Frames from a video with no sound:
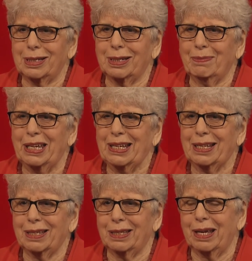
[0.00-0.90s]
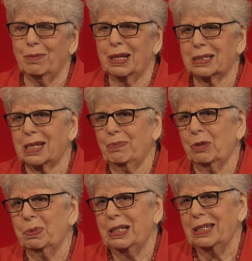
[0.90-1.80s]
to make them accept the
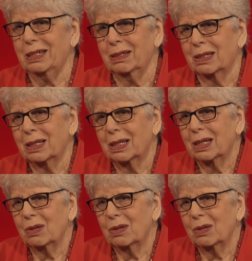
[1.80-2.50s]
plea deal? I